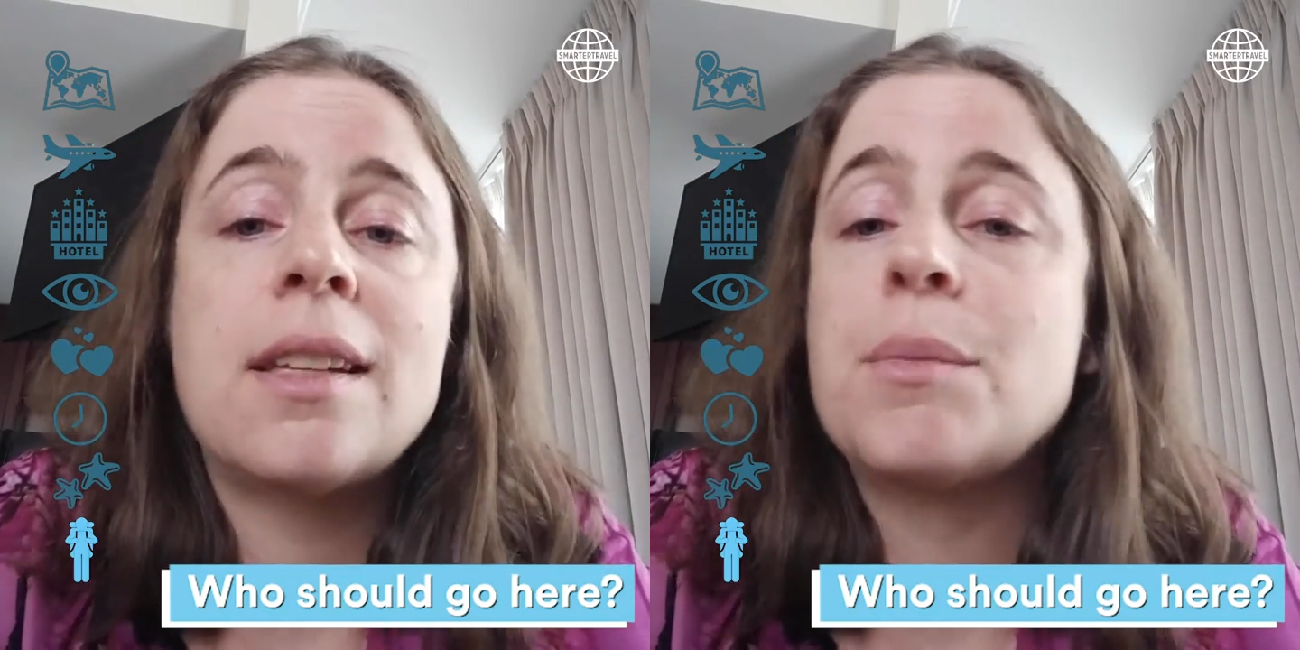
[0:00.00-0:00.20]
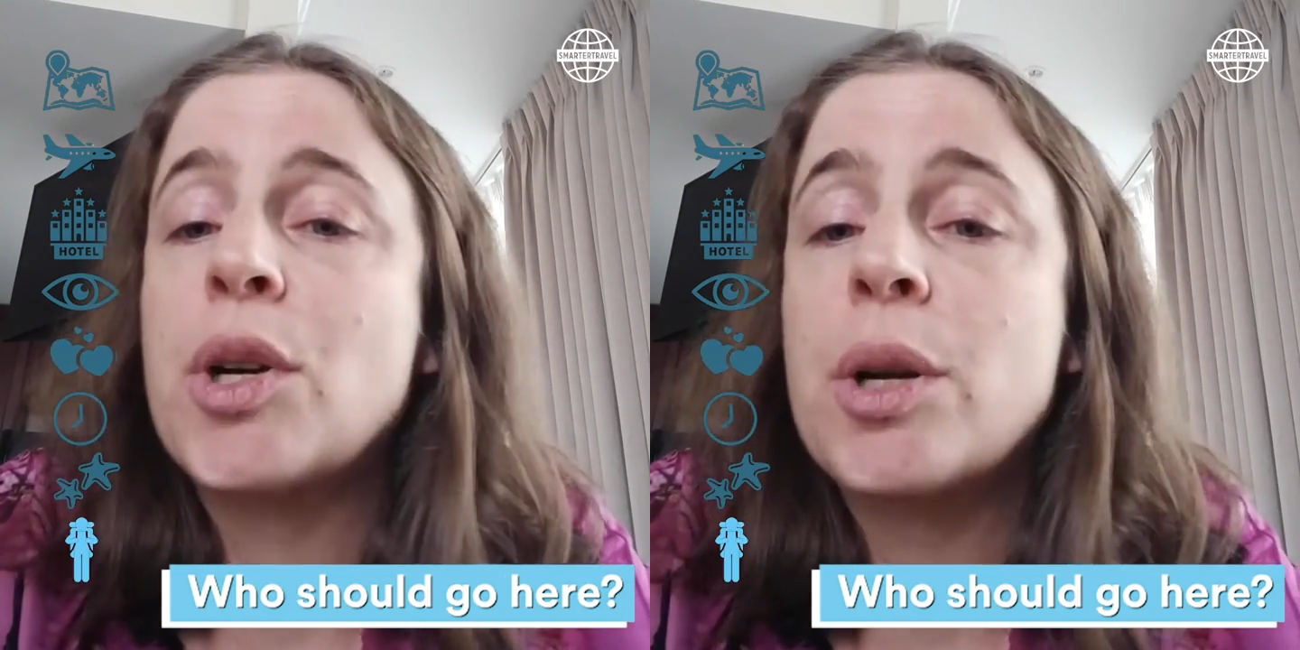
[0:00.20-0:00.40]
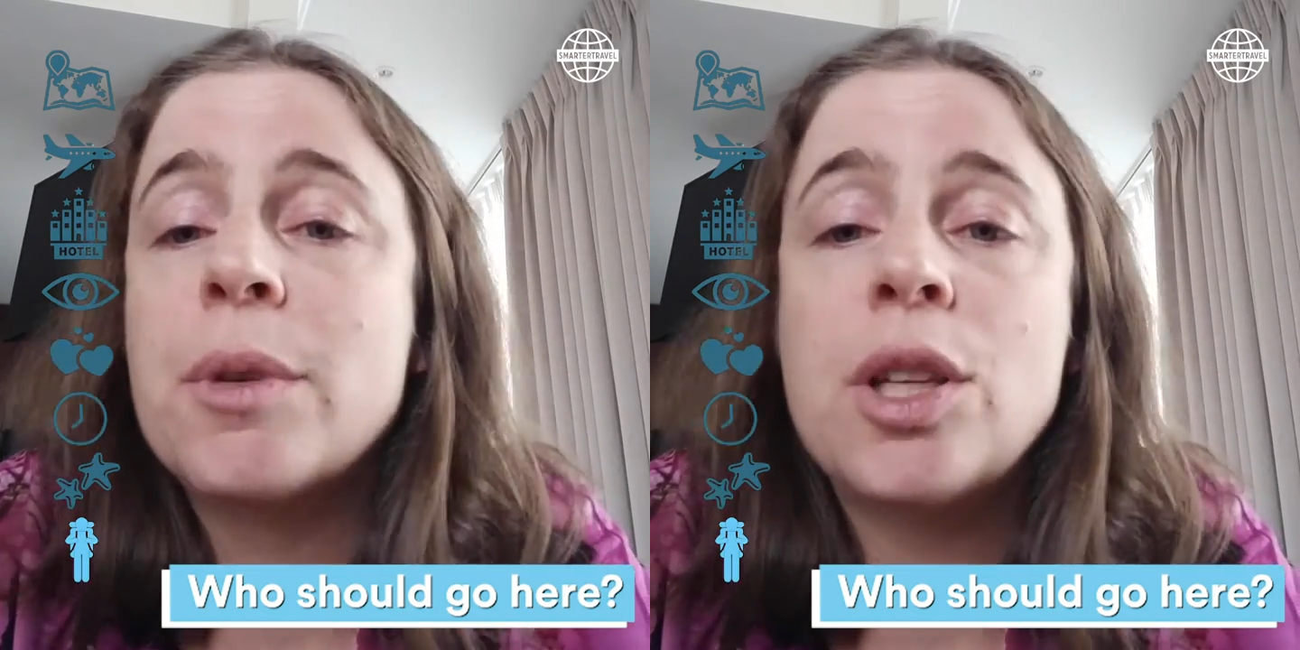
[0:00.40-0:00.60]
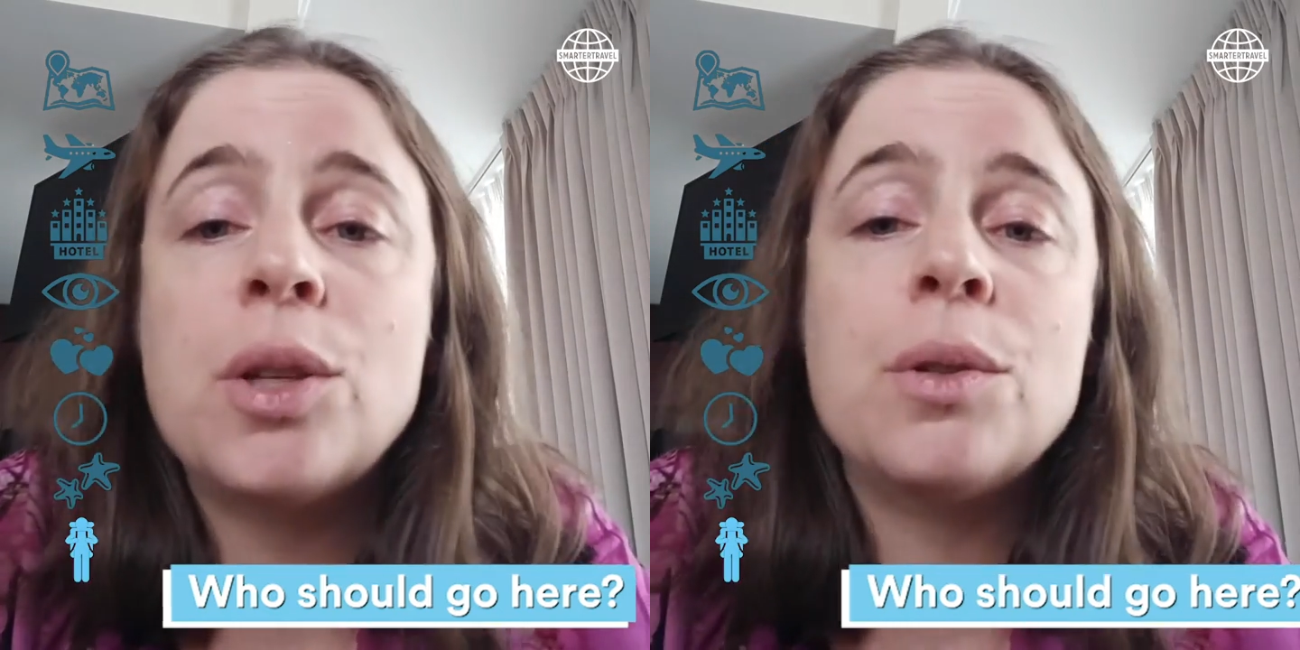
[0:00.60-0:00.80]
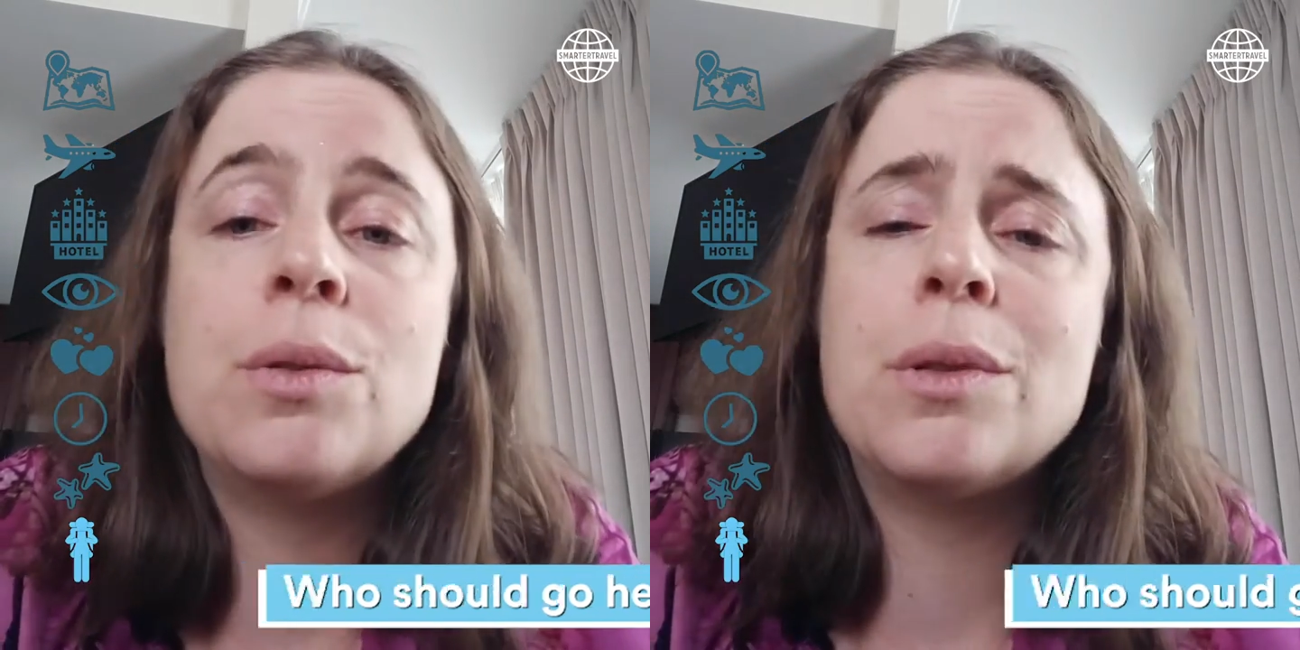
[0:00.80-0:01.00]
like
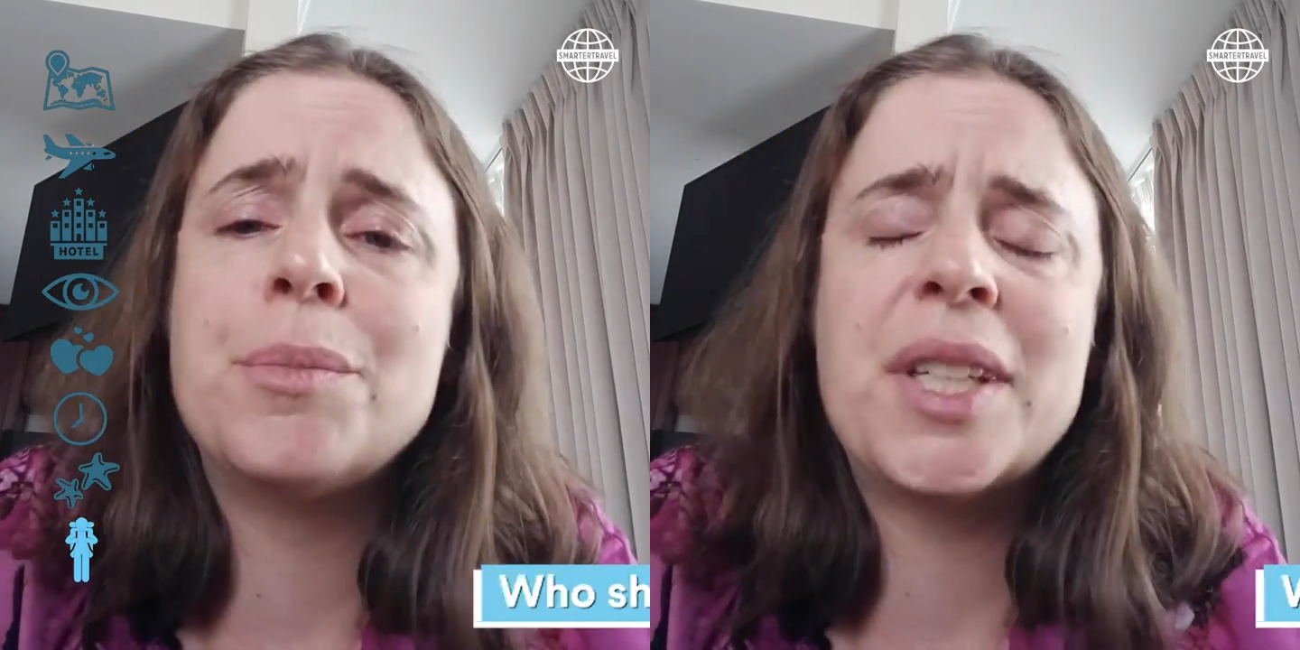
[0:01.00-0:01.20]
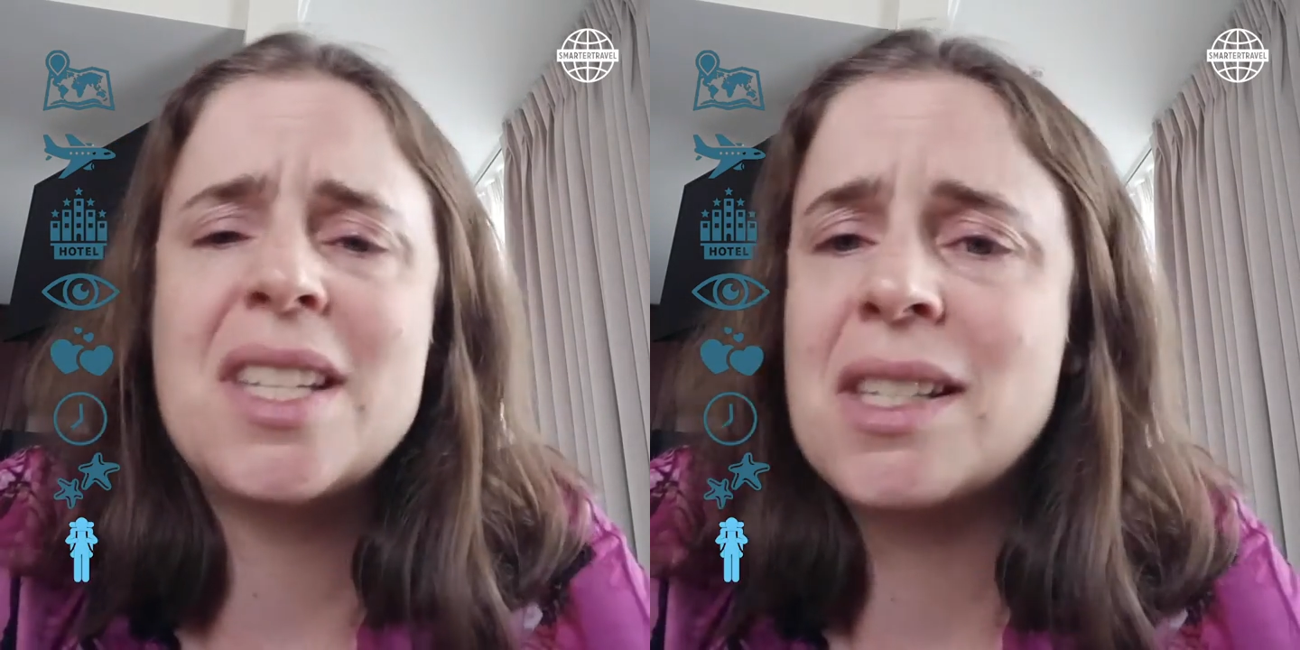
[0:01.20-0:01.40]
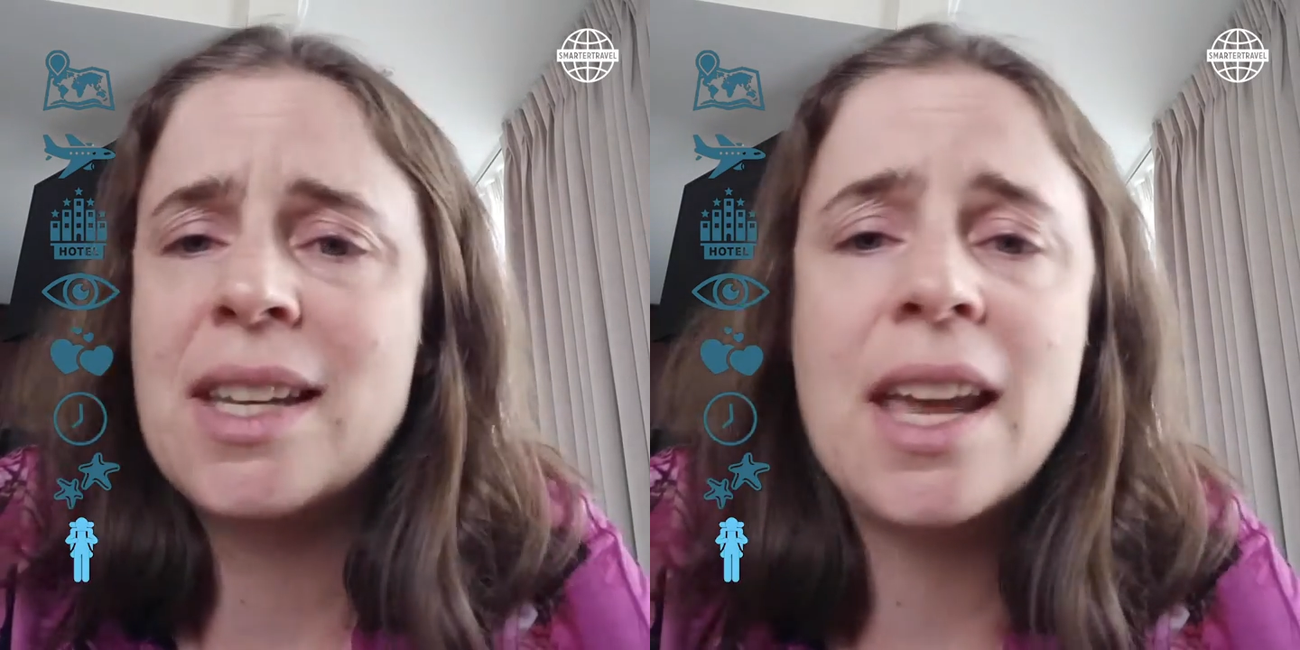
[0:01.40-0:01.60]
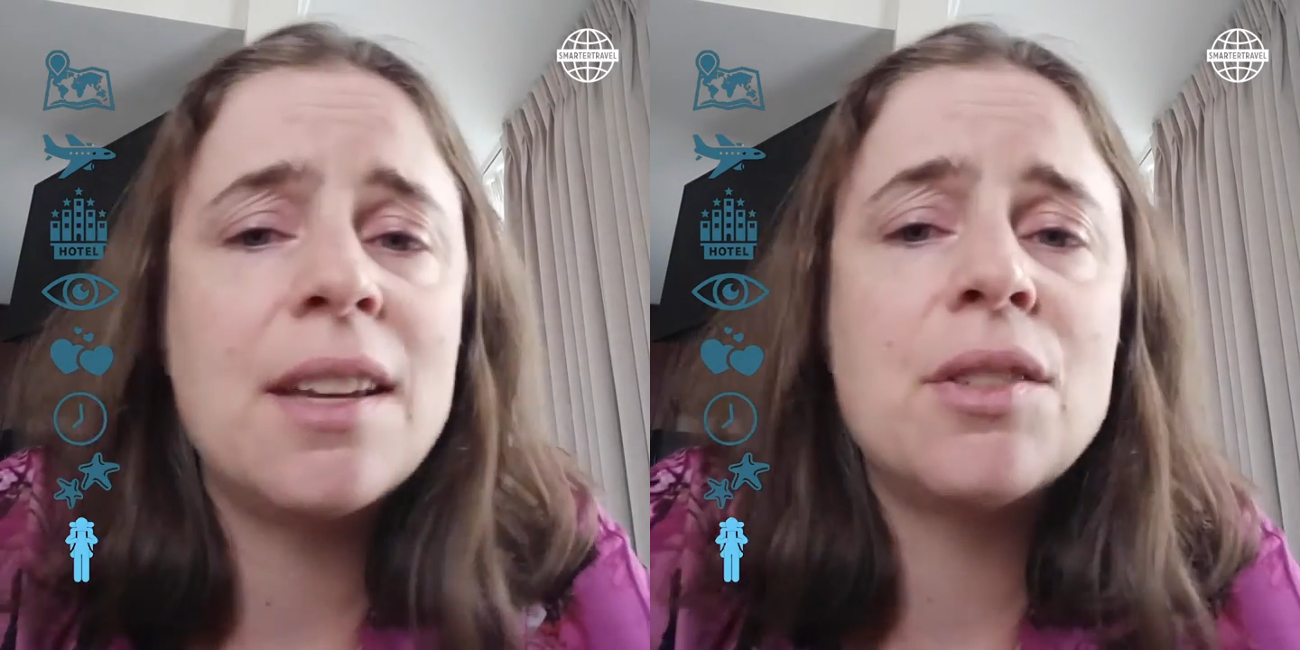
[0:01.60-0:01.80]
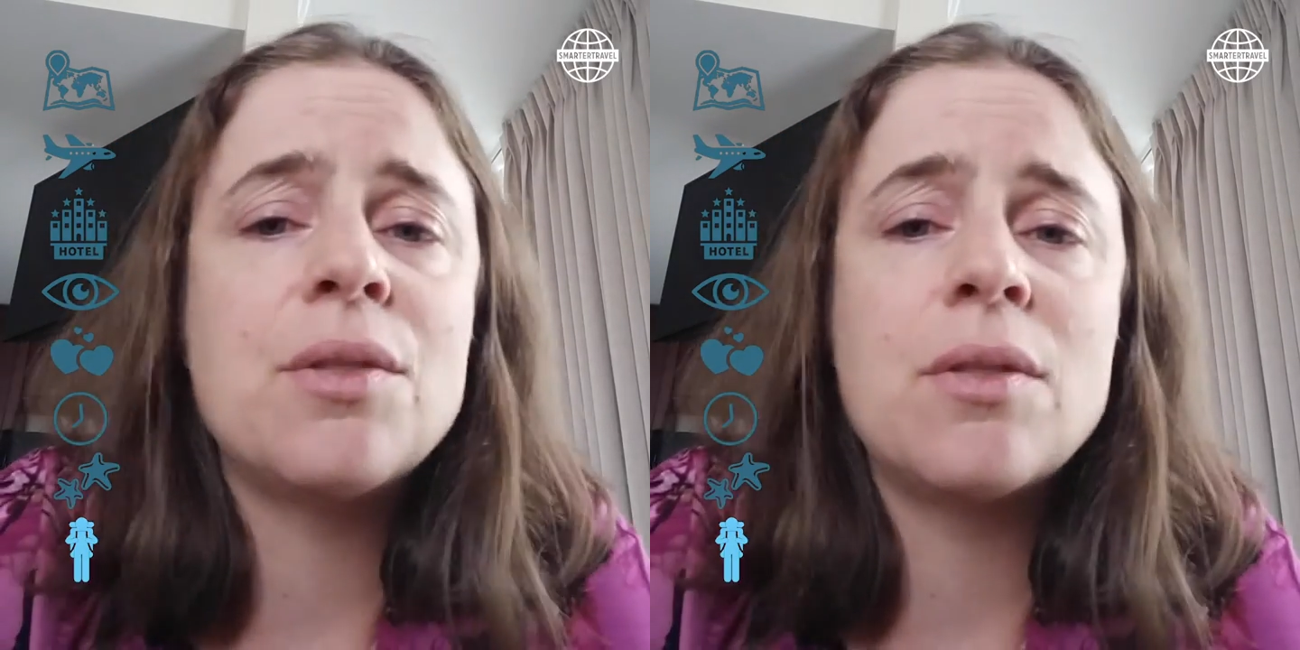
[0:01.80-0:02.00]
barbecue or big
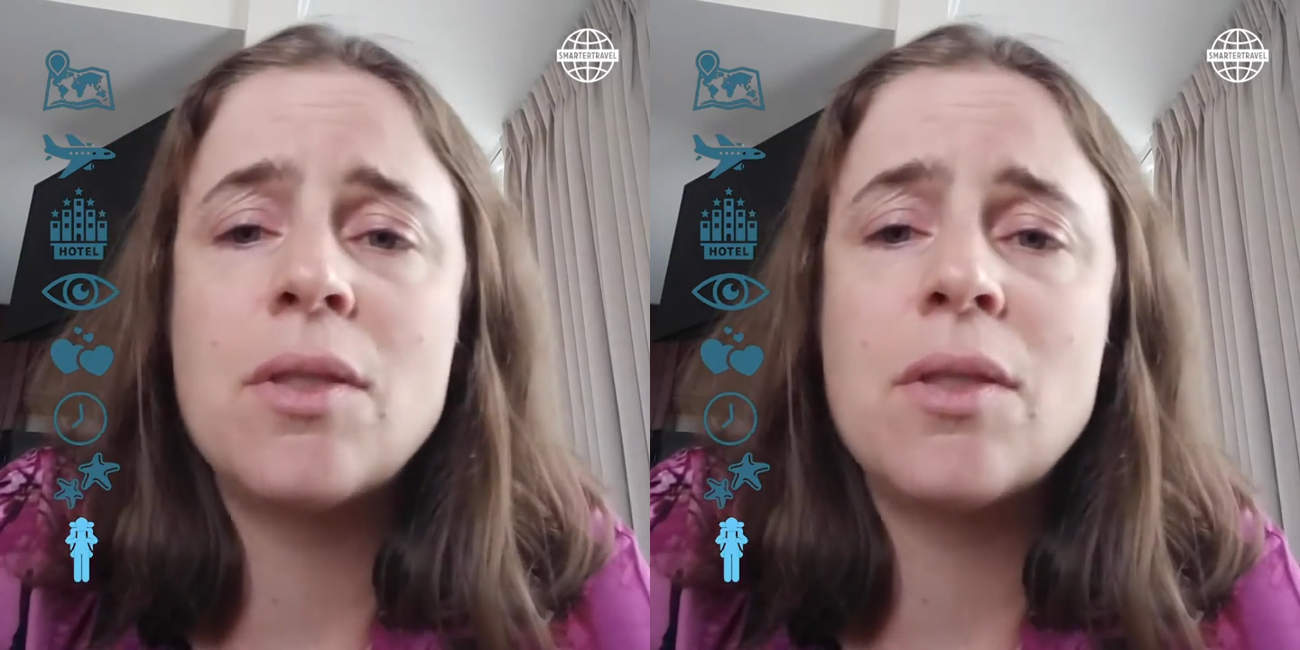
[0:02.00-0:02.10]
steaks.